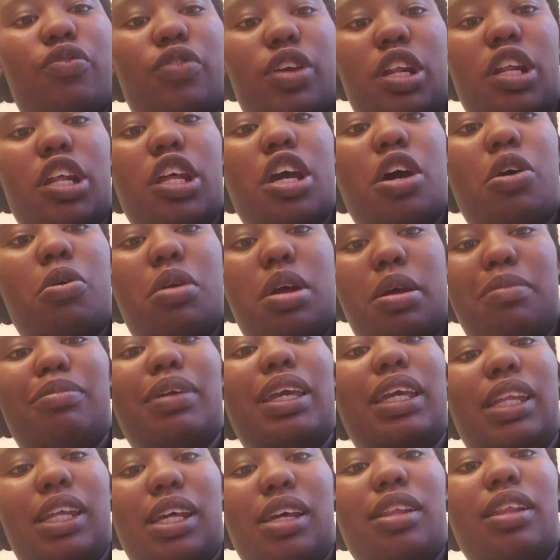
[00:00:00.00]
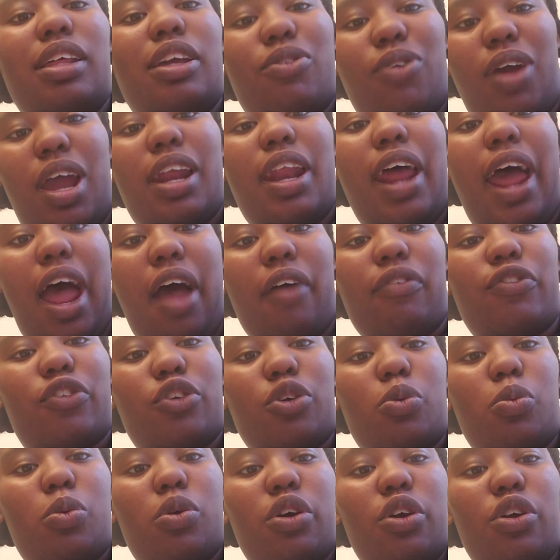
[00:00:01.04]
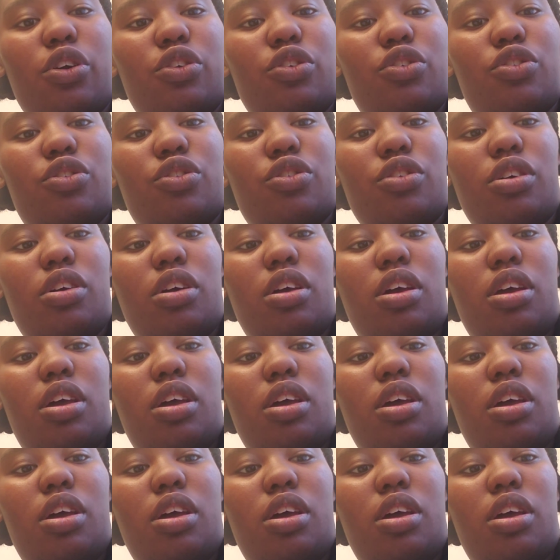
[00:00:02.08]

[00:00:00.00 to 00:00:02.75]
video immediately right afterwards